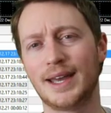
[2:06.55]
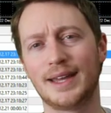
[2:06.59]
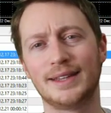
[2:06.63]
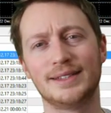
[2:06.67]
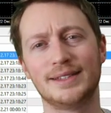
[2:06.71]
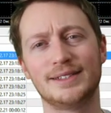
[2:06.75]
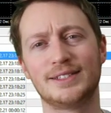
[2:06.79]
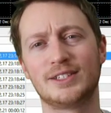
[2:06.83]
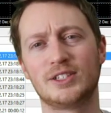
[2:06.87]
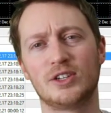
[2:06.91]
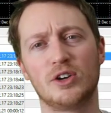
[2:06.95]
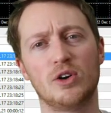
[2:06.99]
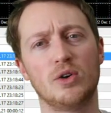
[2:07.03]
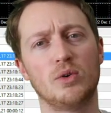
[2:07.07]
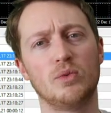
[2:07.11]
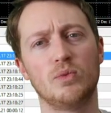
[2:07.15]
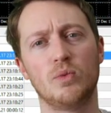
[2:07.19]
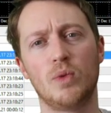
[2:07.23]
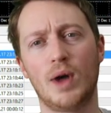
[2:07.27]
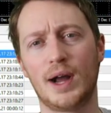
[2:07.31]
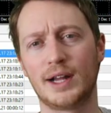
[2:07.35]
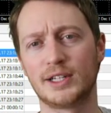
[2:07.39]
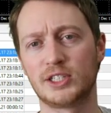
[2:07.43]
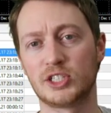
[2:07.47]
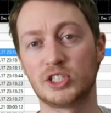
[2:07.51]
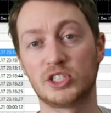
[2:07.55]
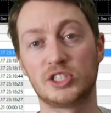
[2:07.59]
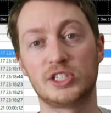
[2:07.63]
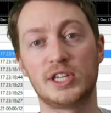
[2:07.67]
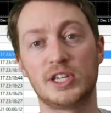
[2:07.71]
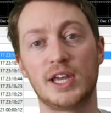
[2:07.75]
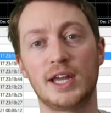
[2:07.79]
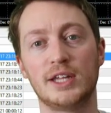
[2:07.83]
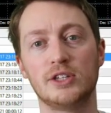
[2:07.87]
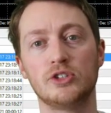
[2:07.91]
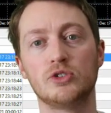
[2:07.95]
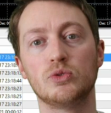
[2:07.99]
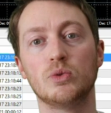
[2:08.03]
And so I
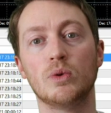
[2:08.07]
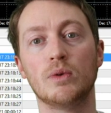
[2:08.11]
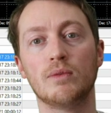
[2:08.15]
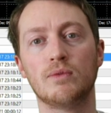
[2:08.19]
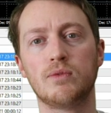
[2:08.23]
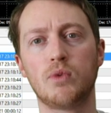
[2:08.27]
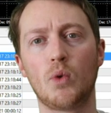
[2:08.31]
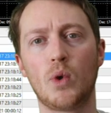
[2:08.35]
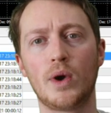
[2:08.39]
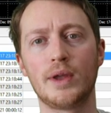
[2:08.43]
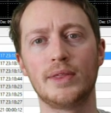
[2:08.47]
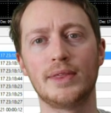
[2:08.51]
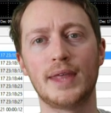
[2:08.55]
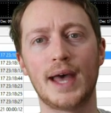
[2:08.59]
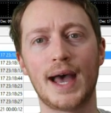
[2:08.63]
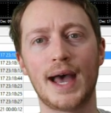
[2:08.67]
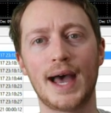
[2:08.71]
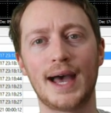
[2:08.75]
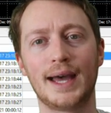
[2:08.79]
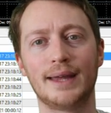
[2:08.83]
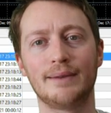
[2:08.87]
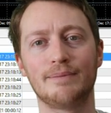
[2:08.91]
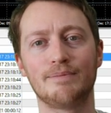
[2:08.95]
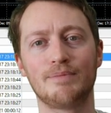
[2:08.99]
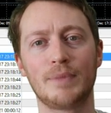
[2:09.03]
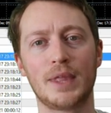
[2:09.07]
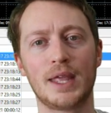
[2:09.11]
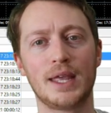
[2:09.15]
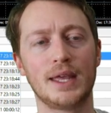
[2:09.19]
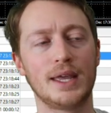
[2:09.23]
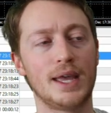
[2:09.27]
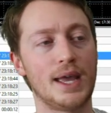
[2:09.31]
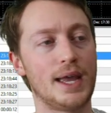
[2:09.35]
just tend to avoid that.